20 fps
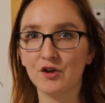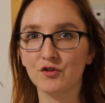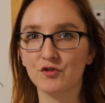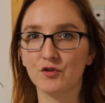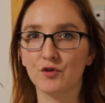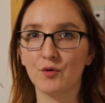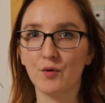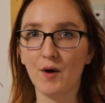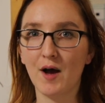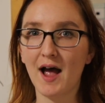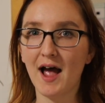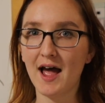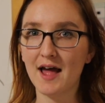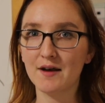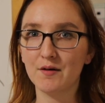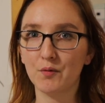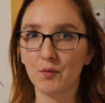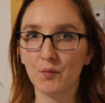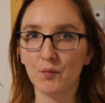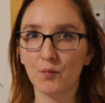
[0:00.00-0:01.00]
So go
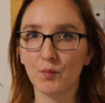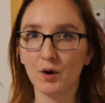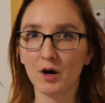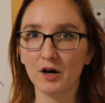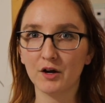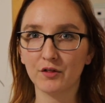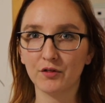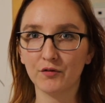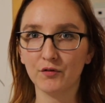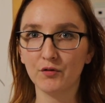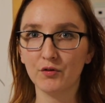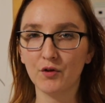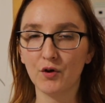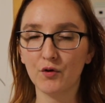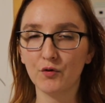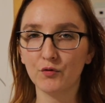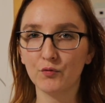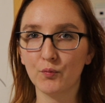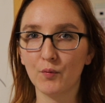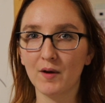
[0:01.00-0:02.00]
ahead, work through
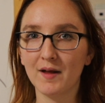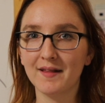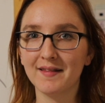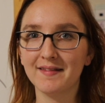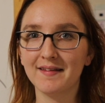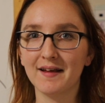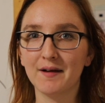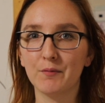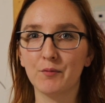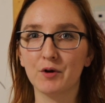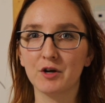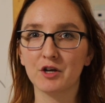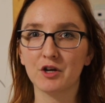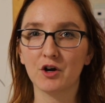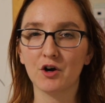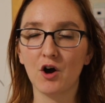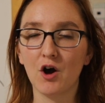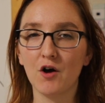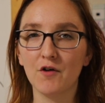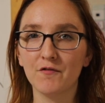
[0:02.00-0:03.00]
those ones, and when
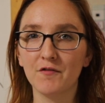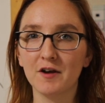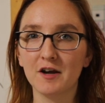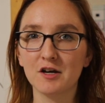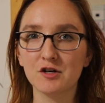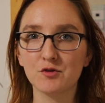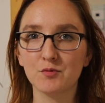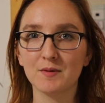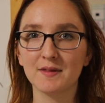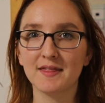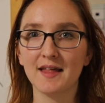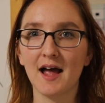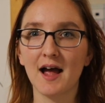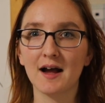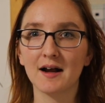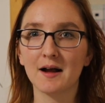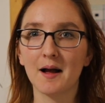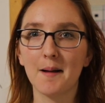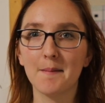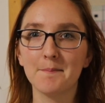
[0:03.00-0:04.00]
you're all finished with
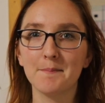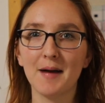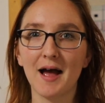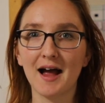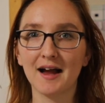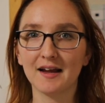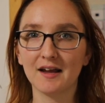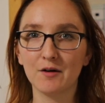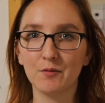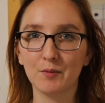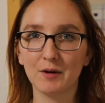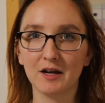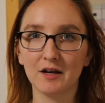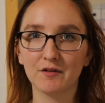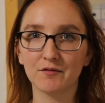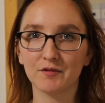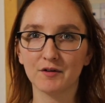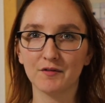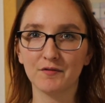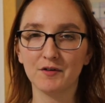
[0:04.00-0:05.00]
that, come back and we
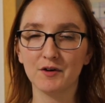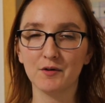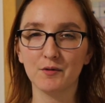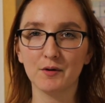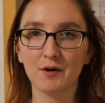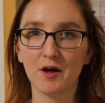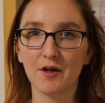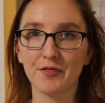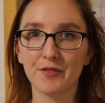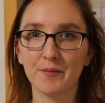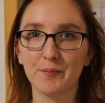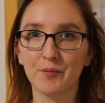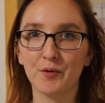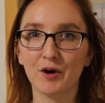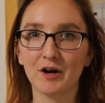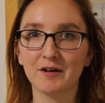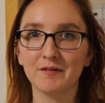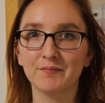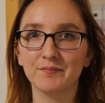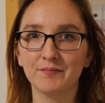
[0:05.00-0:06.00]
can review it on the
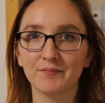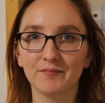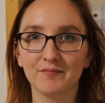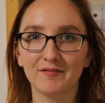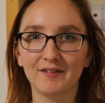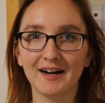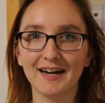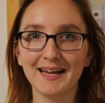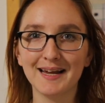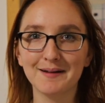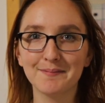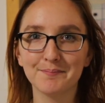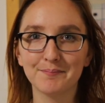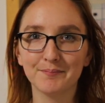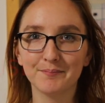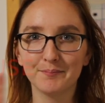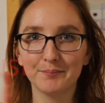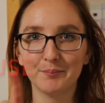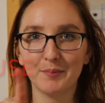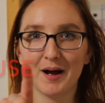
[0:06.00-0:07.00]
board. Ready?
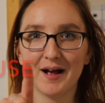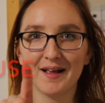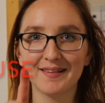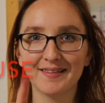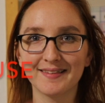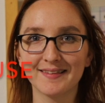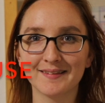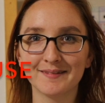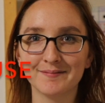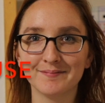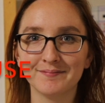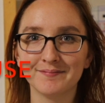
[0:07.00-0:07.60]
Pause.